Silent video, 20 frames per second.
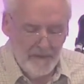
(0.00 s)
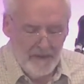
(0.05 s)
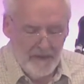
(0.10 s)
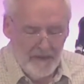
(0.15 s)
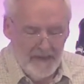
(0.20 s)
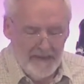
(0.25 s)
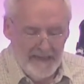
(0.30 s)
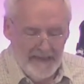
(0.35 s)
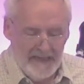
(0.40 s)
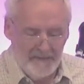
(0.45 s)

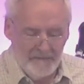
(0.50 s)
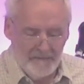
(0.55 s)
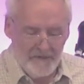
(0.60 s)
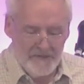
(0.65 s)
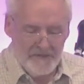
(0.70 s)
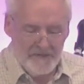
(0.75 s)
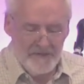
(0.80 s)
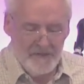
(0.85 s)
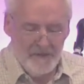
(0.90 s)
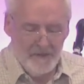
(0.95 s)
It must
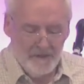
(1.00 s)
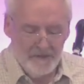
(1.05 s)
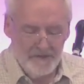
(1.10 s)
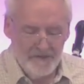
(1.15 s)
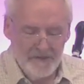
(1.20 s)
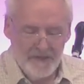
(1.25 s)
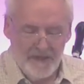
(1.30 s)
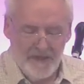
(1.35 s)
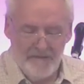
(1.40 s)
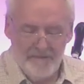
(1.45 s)
not
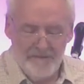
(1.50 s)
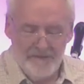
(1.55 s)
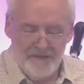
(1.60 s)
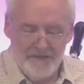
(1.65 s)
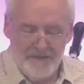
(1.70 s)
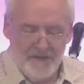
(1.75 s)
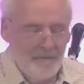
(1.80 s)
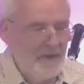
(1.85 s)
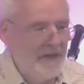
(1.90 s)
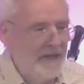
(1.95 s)
come to
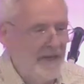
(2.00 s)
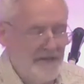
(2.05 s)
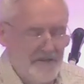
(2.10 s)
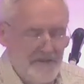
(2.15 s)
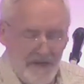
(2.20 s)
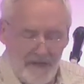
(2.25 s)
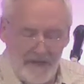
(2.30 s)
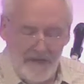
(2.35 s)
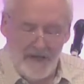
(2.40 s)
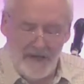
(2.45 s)
dominate our
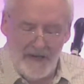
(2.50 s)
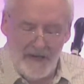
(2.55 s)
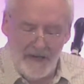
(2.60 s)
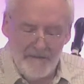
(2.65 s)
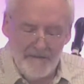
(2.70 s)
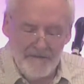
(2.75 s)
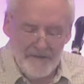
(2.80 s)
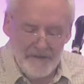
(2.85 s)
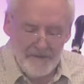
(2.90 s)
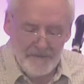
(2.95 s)
lives.